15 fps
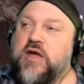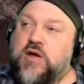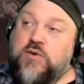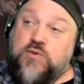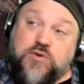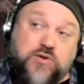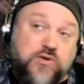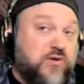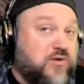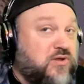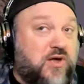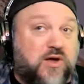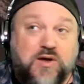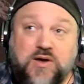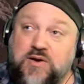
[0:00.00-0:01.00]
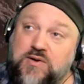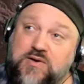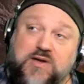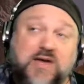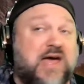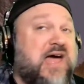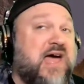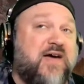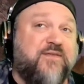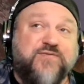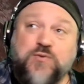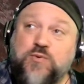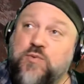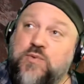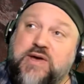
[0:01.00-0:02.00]
Well, you don't have
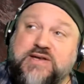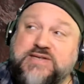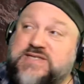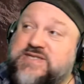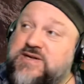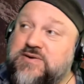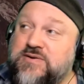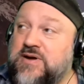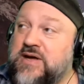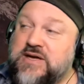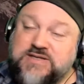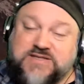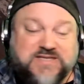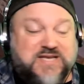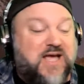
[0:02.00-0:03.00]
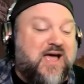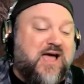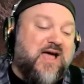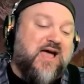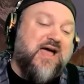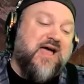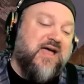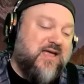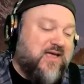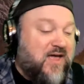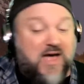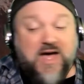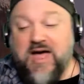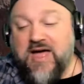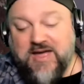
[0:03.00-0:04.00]
to waste your
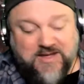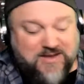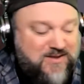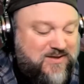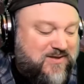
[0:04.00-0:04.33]
time.